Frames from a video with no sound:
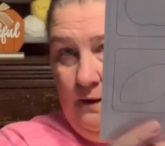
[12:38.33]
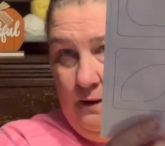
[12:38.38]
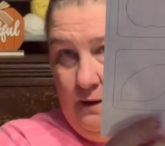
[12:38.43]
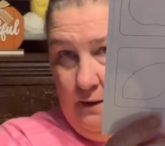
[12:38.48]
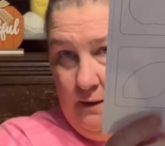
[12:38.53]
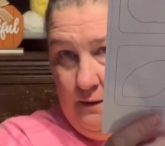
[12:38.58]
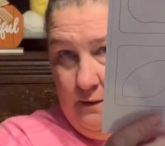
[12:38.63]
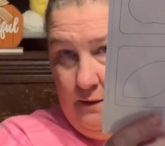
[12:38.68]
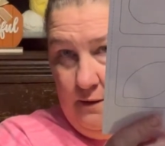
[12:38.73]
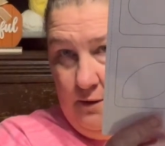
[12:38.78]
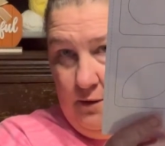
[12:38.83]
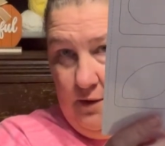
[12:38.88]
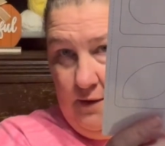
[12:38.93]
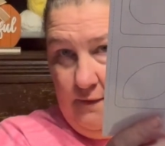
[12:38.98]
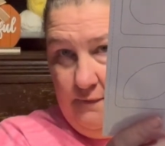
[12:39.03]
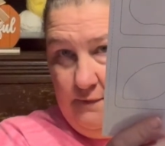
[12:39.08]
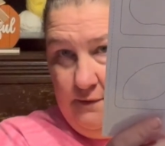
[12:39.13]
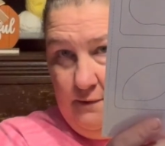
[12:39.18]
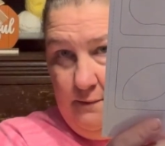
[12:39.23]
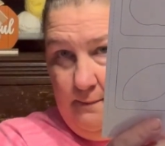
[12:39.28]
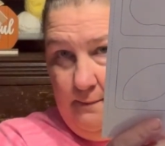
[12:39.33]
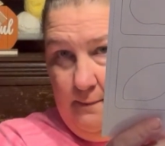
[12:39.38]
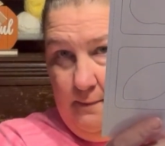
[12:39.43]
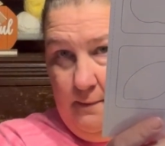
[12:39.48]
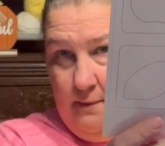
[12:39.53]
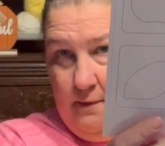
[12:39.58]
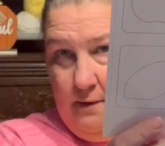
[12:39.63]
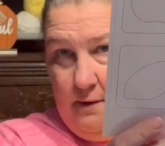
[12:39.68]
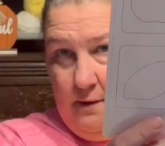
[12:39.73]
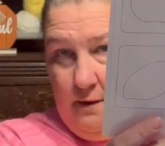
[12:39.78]
And then you have some
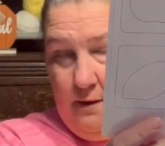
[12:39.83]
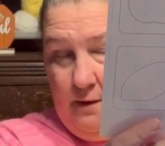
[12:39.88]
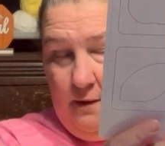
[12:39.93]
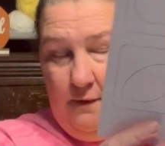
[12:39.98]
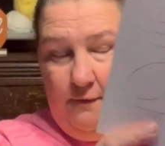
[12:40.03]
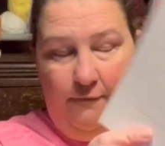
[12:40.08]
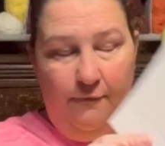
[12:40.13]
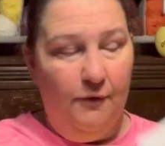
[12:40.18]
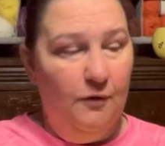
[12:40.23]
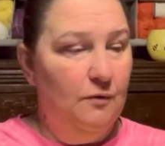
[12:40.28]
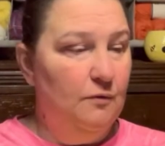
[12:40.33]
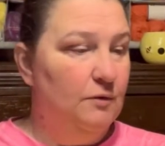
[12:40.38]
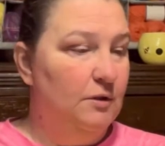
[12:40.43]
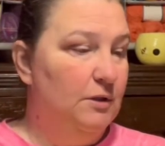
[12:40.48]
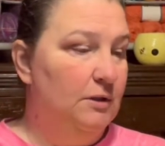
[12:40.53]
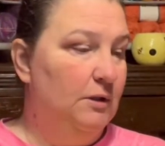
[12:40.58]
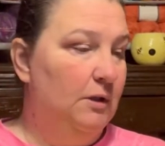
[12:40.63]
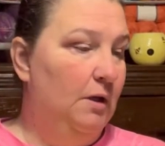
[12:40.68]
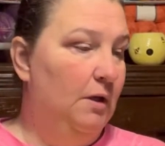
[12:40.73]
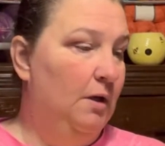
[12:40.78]
fruits.